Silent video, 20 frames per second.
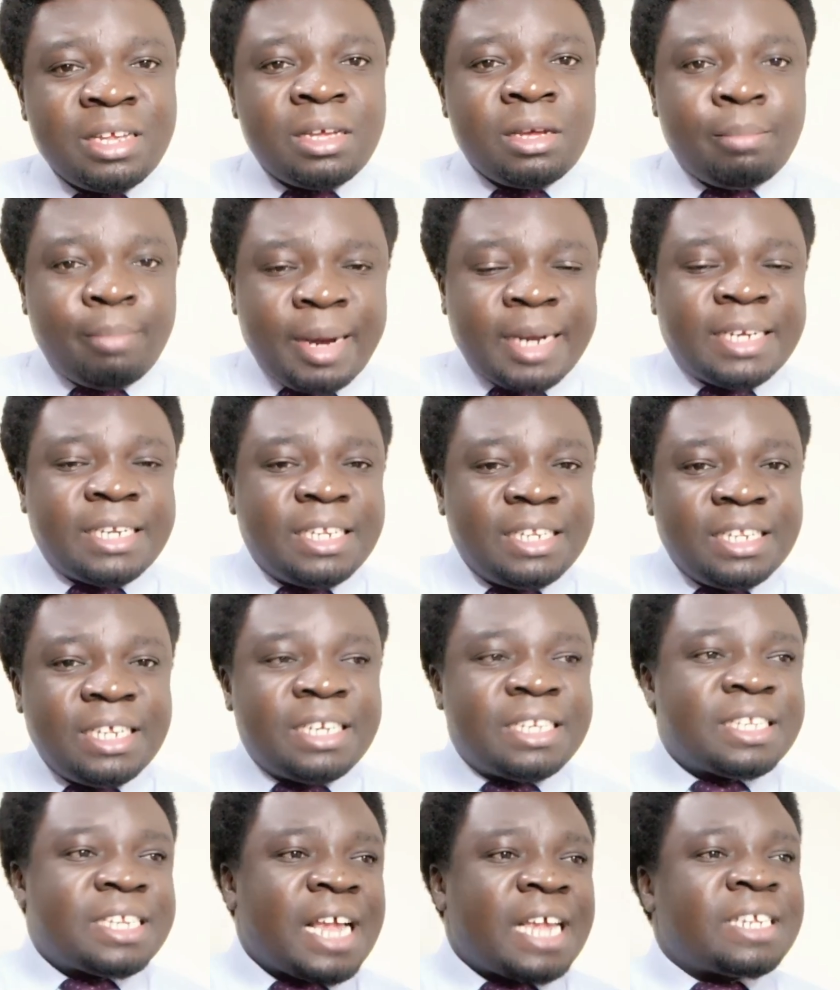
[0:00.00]
but
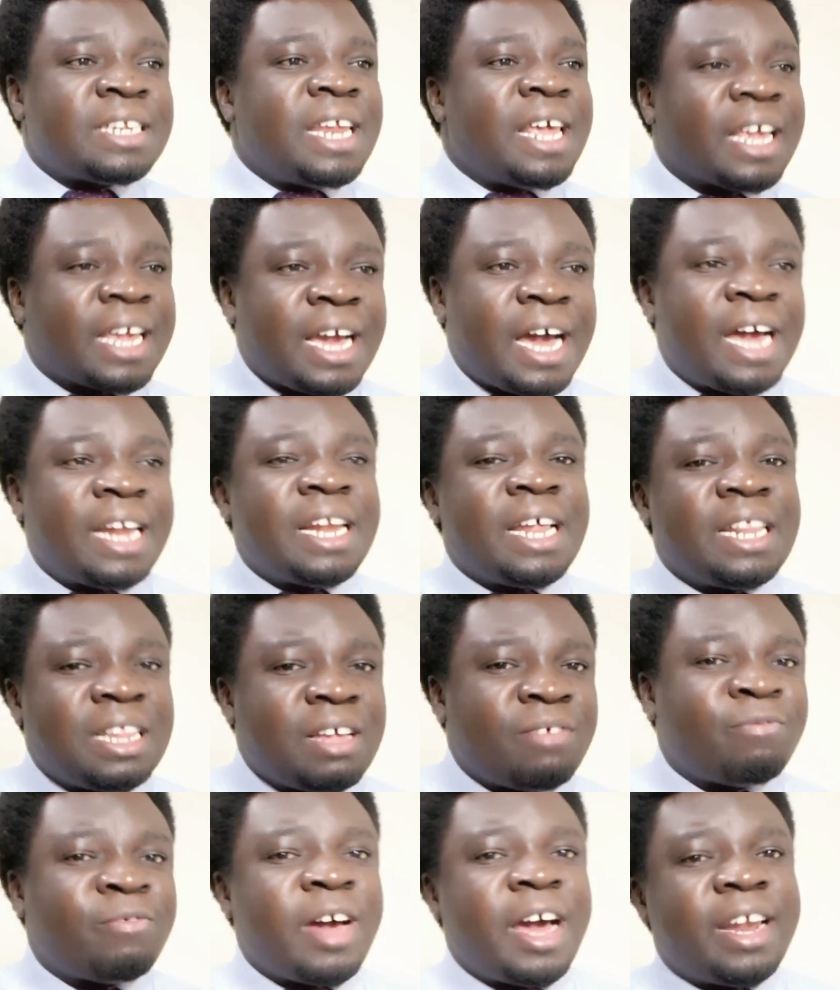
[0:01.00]
it's just like
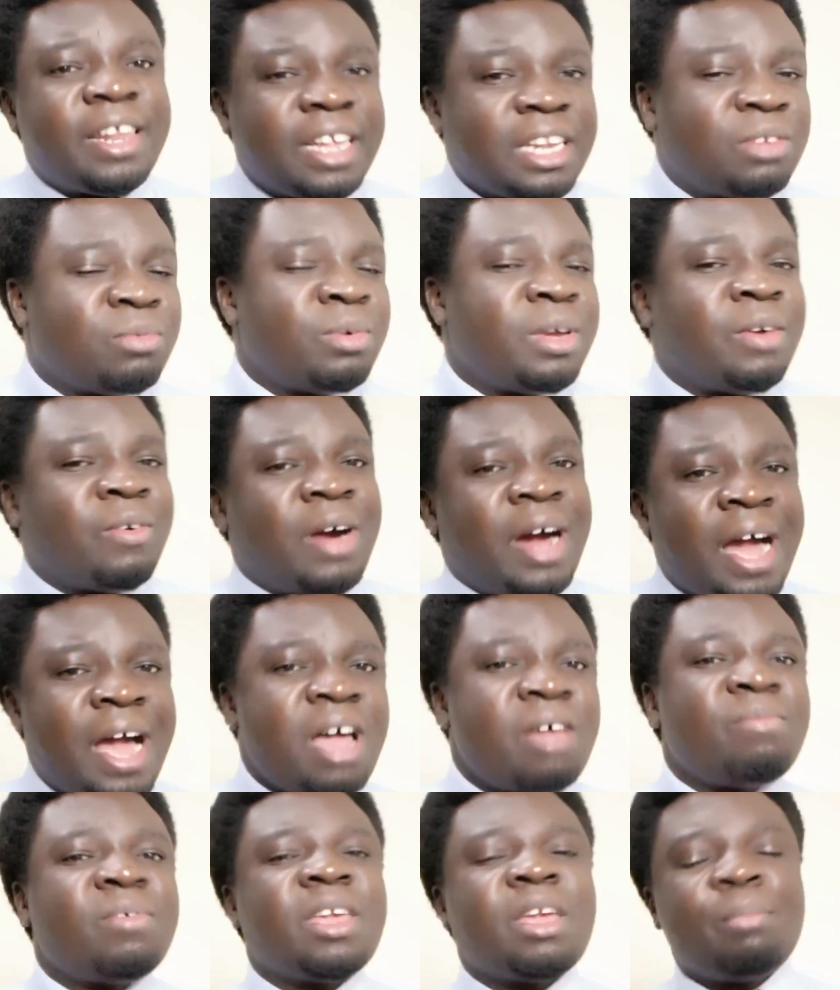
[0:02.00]
another fund that we were
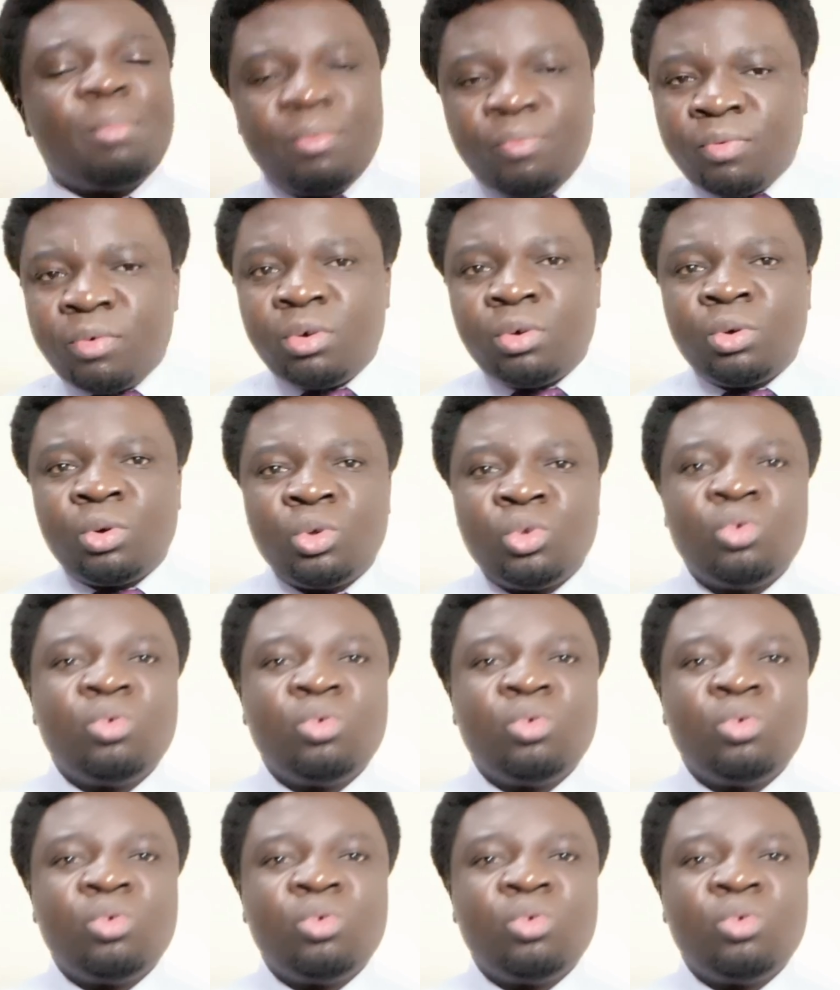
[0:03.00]
having before.